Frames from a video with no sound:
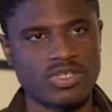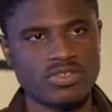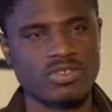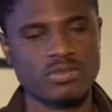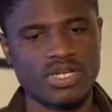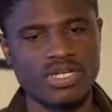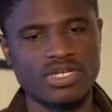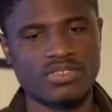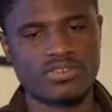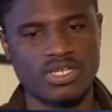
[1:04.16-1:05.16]
That's the part
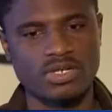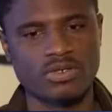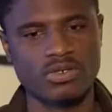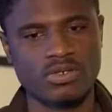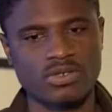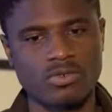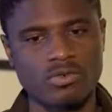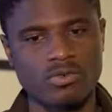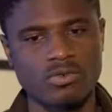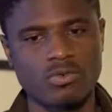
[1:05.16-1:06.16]
that is scary because you don't
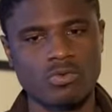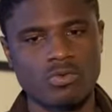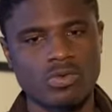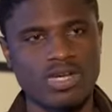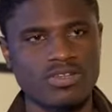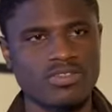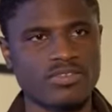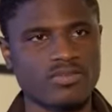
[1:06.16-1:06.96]
know who has the